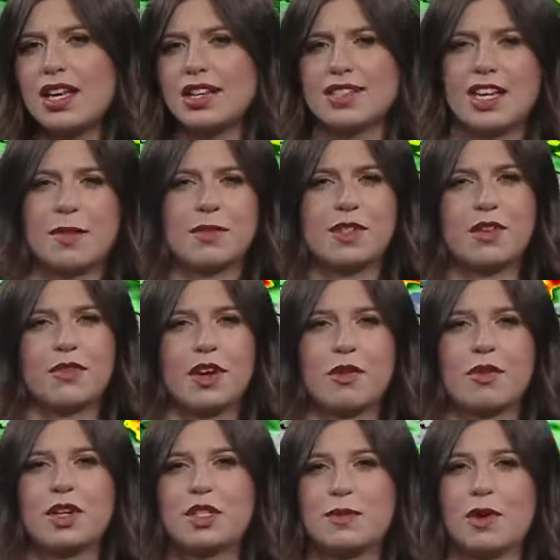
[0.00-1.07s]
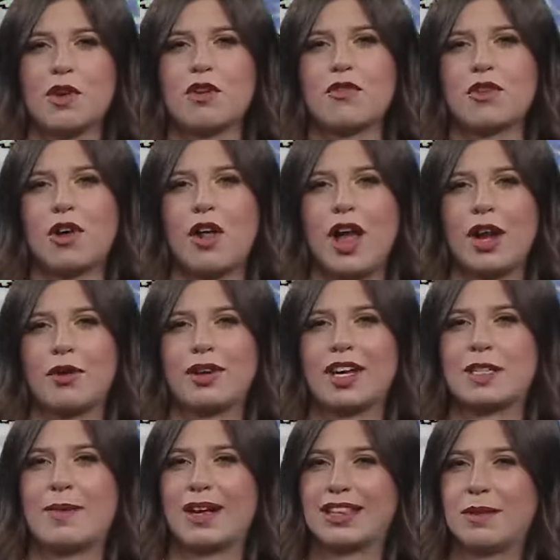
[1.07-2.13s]
some severe ones, but overall I don't
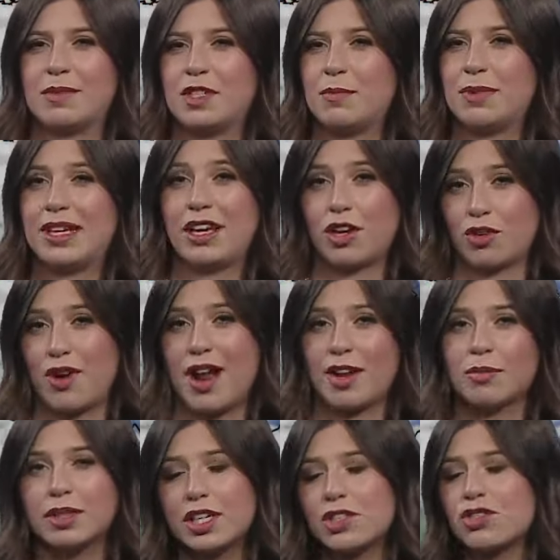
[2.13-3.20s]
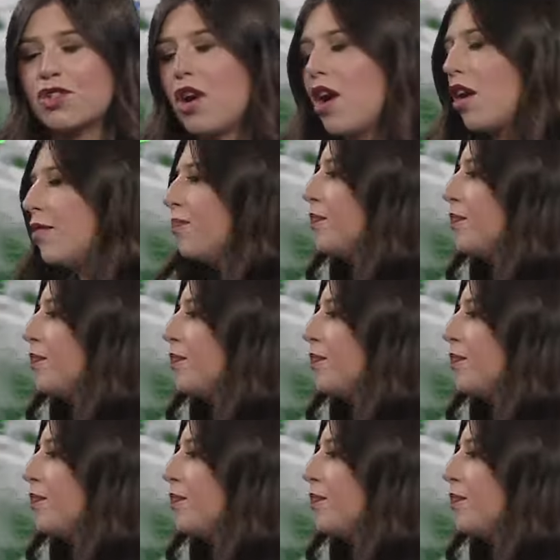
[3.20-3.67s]
expect them to be incredibly strong.